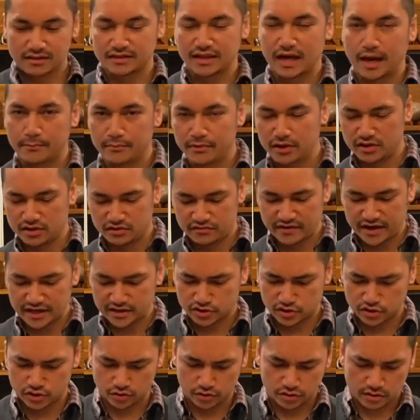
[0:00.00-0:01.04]
Not me,
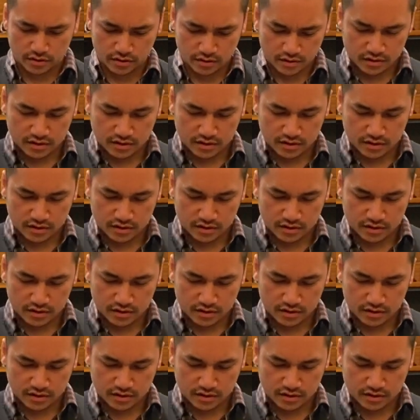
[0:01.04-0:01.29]
fast and short.